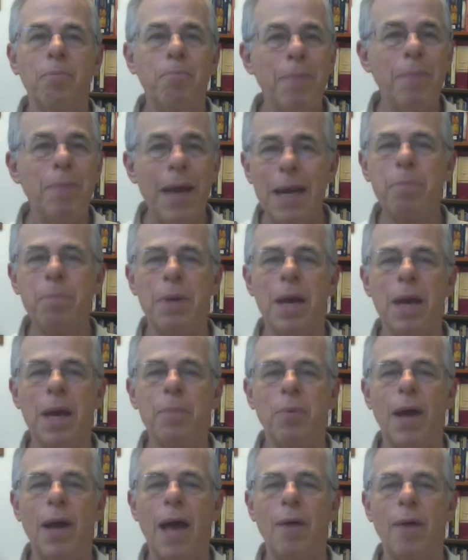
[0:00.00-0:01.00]
Many
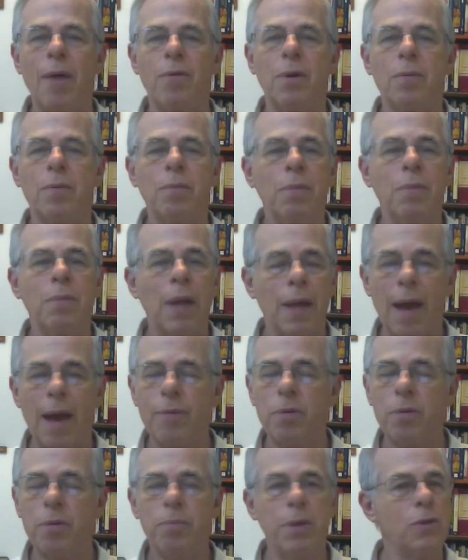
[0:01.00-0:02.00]
people haven't
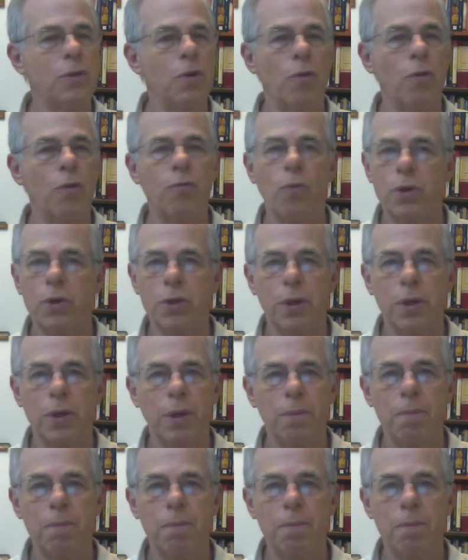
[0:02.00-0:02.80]
been so fortunate.